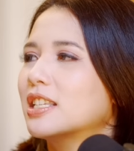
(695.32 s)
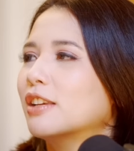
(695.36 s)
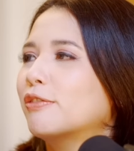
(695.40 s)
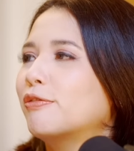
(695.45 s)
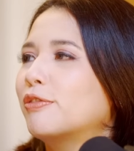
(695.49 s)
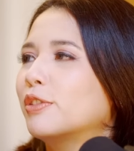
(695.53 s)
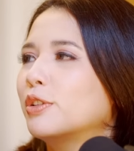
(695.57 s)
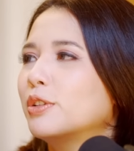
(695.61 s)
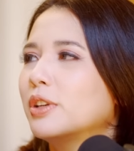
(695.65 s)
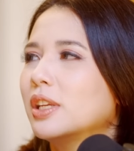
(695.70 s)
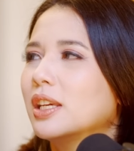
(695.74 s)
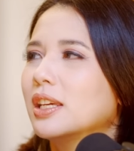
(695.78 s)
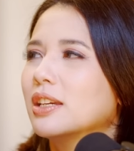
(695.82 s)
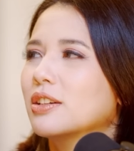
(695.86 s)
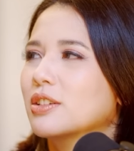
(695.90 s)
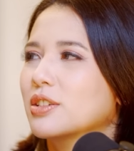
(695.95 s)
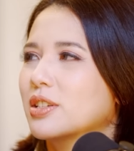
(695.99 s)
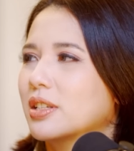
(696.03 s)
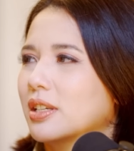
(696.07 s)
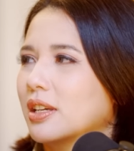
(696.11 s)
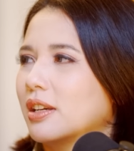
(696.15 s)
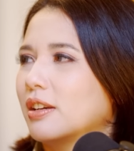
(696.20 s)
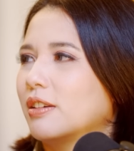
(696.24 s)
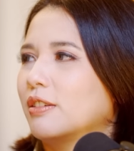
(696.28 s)
a foodie
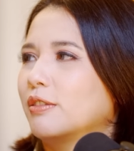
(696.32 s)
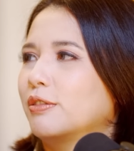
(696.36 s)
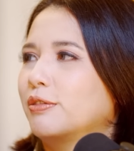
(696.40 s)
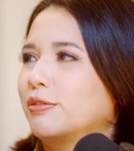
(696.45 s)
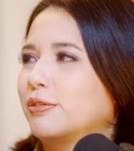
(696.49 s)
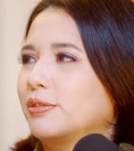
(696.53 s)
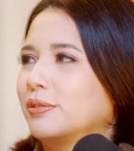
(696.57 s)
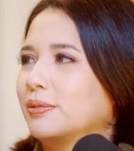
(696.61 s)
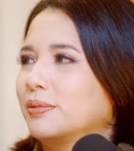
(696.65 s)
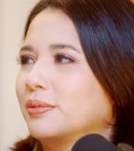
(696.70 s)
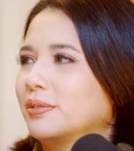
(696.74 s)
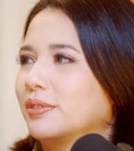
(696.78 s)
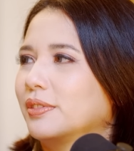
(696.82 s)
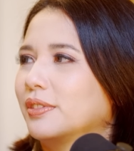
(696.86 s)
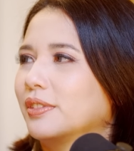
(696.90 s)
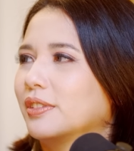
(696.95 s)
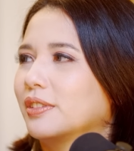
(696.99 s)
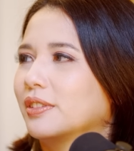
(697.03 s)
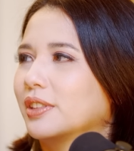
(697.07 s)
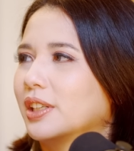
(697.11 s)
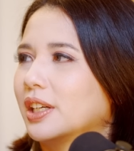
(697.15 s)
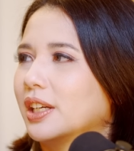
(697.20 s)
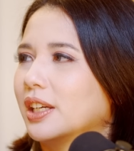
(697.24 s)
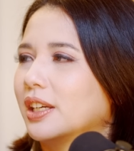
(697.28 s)
yourself,
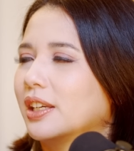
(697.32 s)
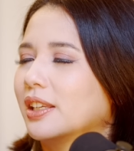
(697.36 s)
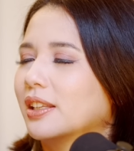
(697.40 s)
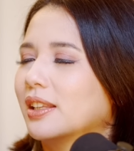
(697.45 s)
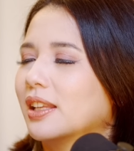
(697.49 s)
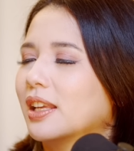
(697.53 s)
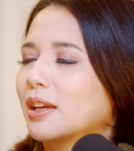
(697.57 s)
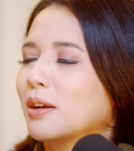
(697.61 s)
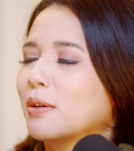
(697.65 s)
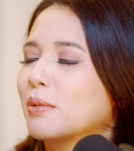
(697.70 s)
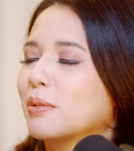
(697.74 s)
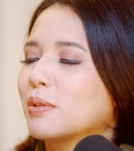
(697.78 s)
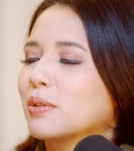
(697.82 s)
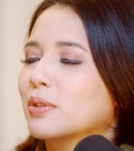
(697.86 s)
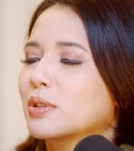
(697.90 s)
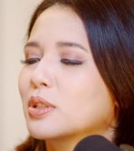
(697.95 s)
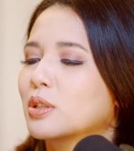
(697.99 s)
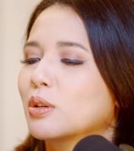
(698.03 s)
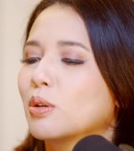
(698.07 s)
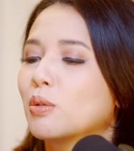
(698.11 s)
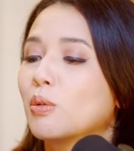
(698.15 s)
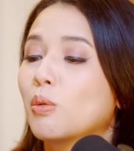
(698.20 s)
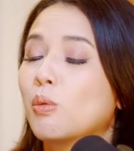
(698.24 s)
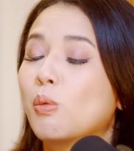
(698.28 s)
right? Like,
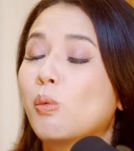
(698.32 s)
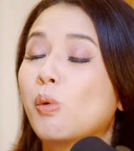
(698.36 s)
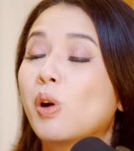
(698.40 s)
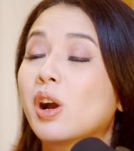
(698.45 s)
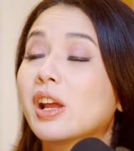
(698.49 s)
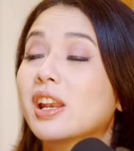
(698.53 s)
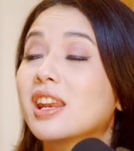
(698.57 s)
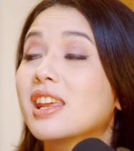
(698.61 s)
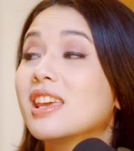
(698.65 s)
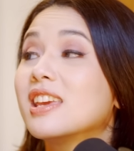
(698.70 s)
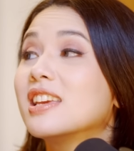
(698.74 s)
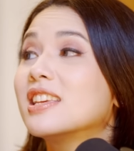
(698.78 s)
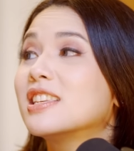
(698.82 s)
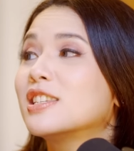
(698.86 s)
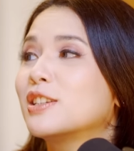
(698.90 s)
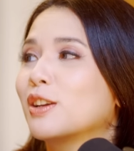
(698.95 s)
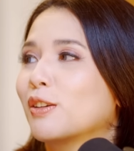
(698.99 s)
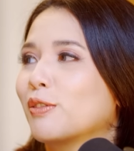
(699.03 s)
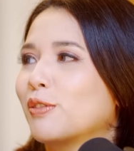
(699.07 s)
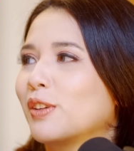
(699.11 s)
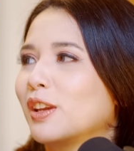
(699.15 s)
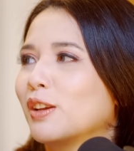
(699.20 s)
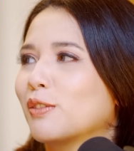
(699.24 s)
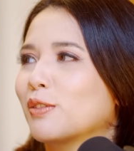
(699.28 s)
so what is
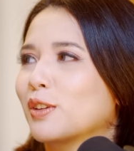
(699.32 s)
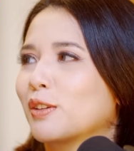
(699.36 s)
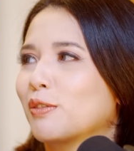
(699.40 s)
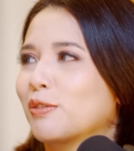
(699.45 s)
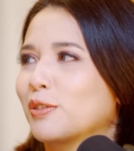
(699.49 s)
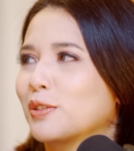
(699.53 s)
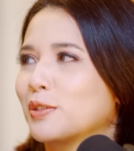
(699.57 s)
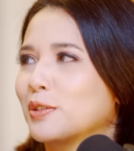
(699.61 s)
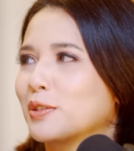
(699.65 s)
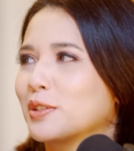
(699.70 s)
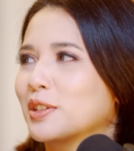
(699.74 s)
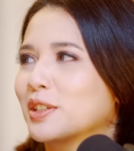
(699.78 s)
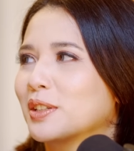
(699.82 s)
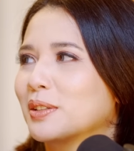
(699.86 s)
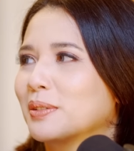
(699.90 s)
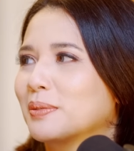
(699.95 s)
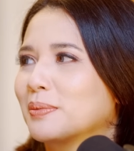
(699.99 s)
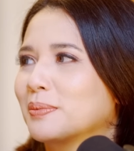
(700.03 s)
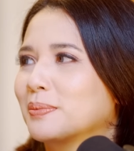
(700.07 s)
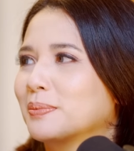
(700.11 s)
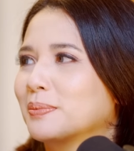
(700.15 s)
your favorite food?